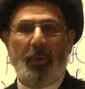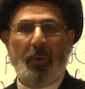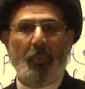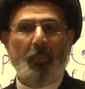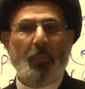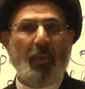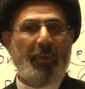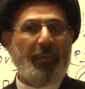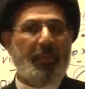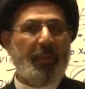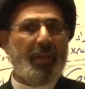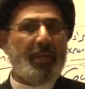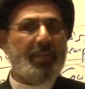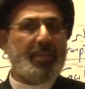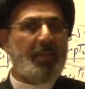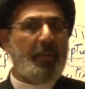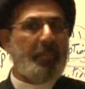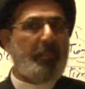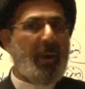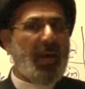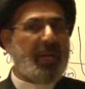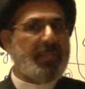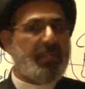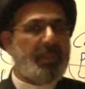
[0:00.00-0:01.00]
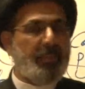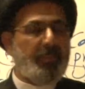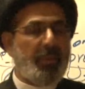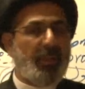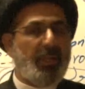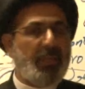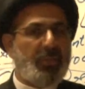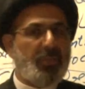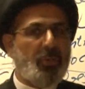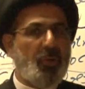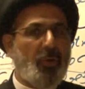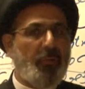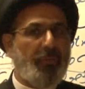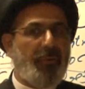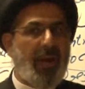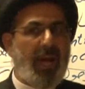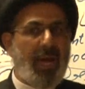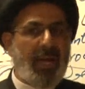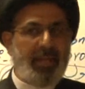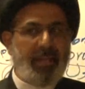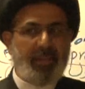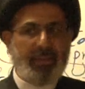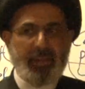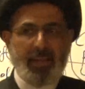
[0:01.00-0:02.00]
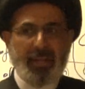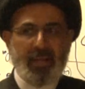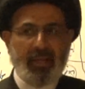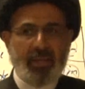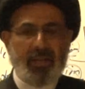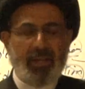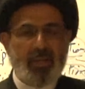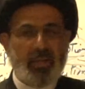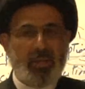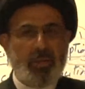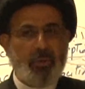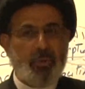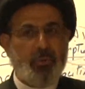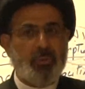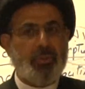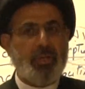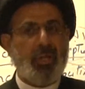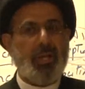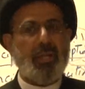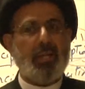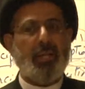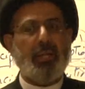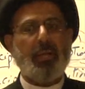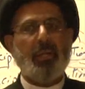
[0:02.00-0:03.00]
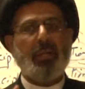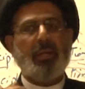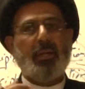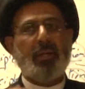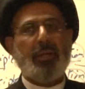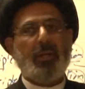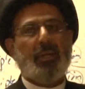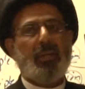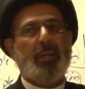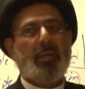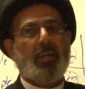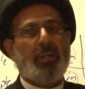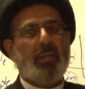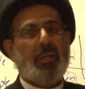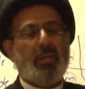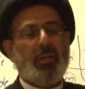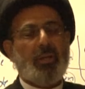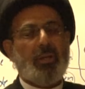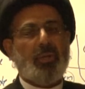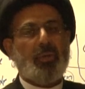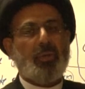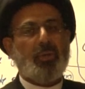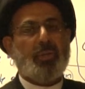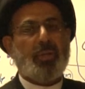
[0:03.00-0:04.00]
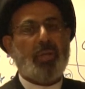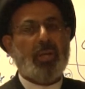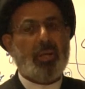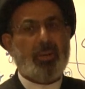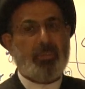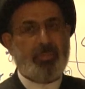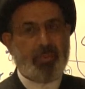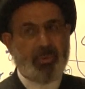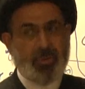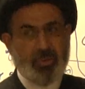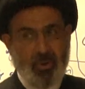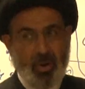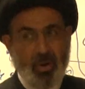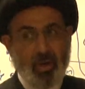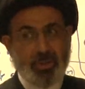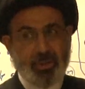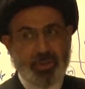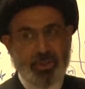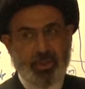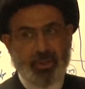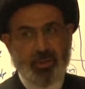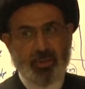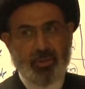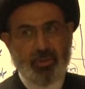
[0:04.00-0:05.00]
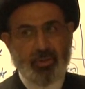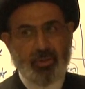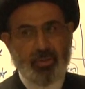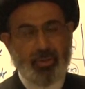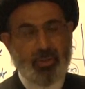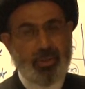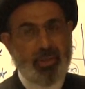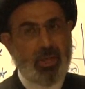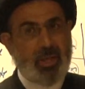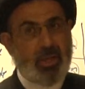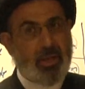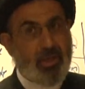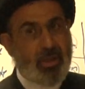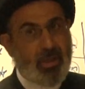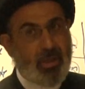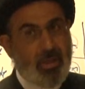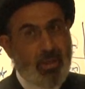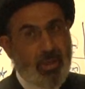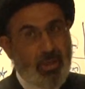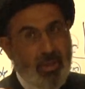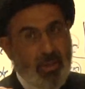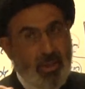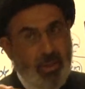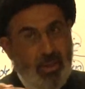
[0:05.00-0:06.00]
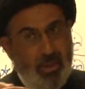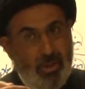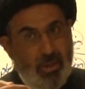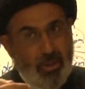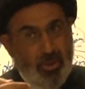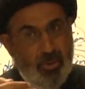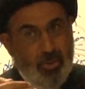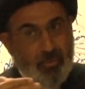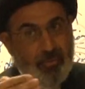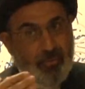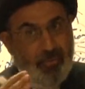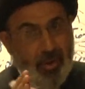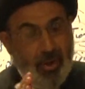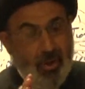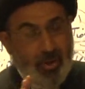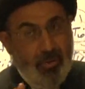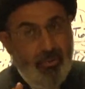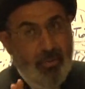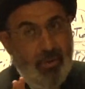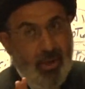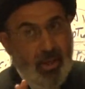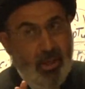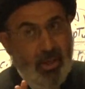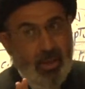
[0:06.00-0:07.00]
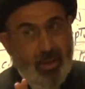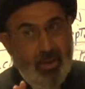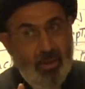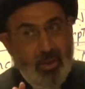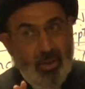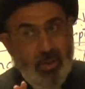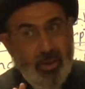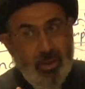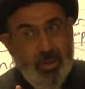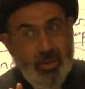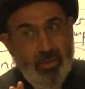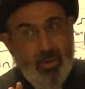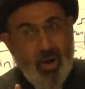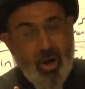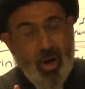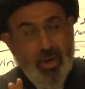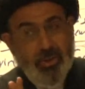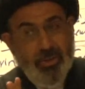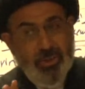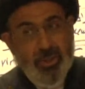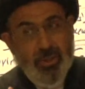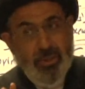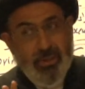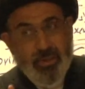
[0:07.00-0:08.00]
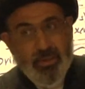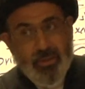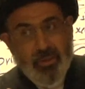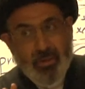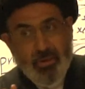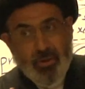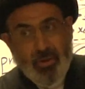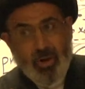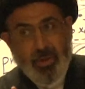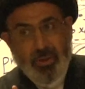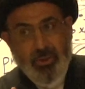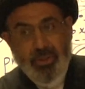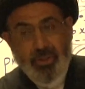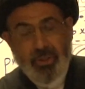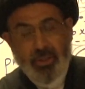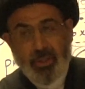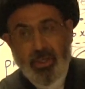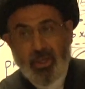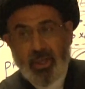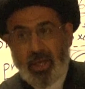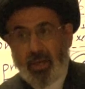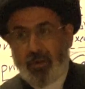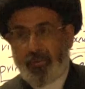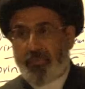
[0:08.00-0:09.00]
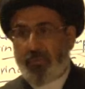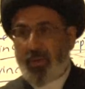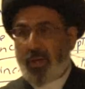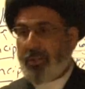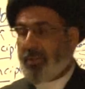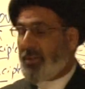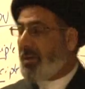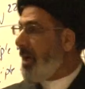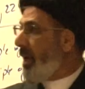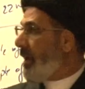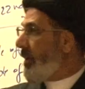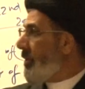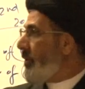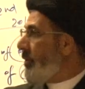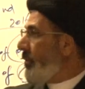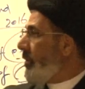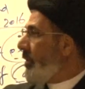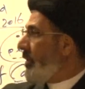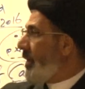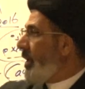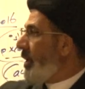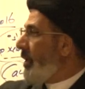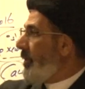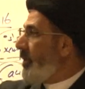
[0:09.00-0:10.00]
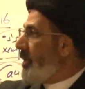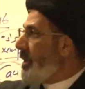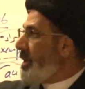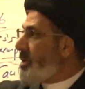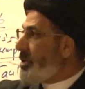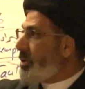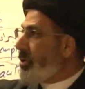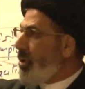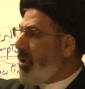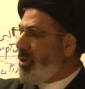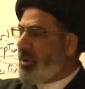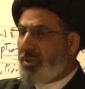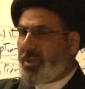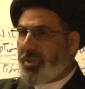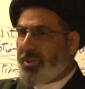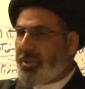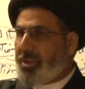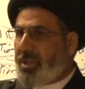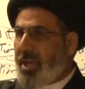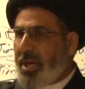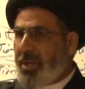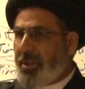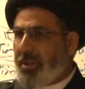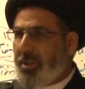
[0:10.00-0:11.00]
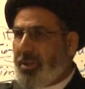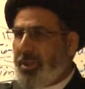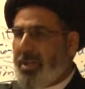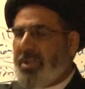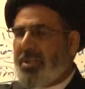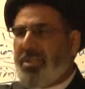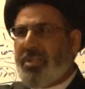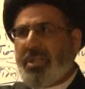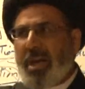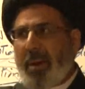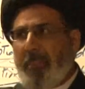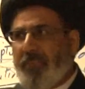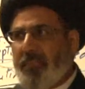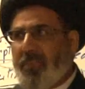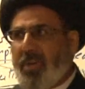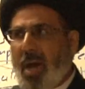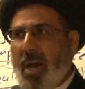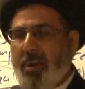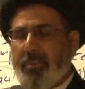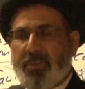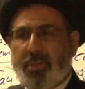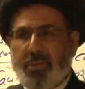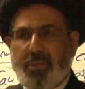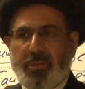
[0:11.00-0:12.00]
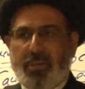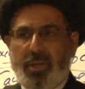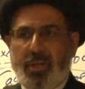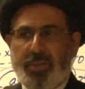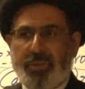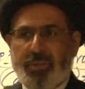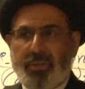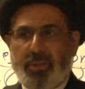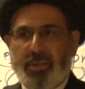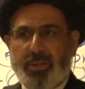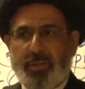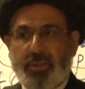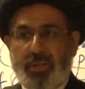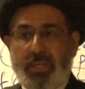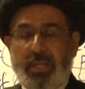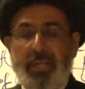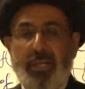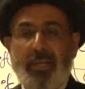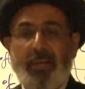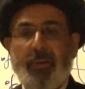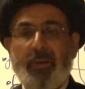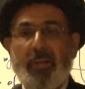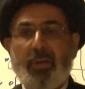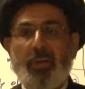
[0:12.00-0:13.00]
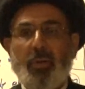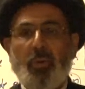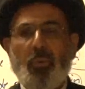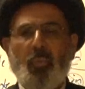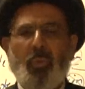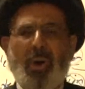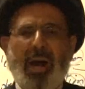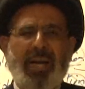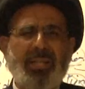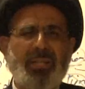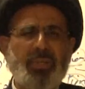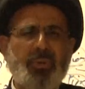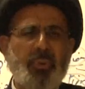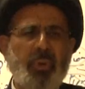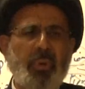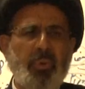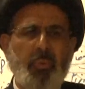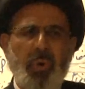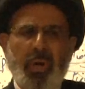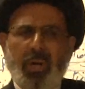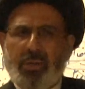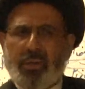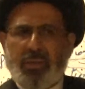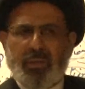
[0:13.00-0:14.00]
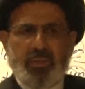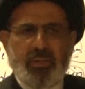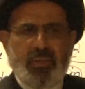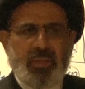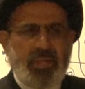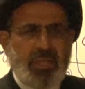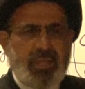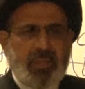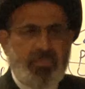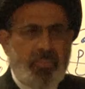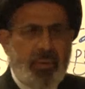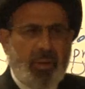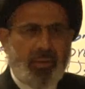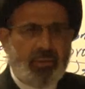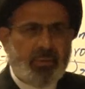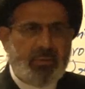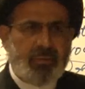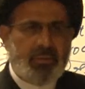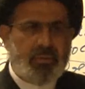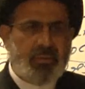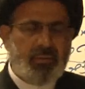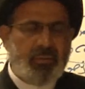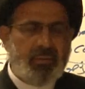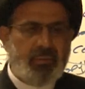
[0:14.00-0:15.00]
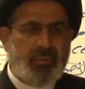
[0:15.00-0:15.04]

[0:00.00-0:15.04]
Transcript: when there is a possibility of anything, you take precaution. You follow the caution. If they tell you this road is dangerous, sometimes it's dangerous. See, why do we wear seat belt?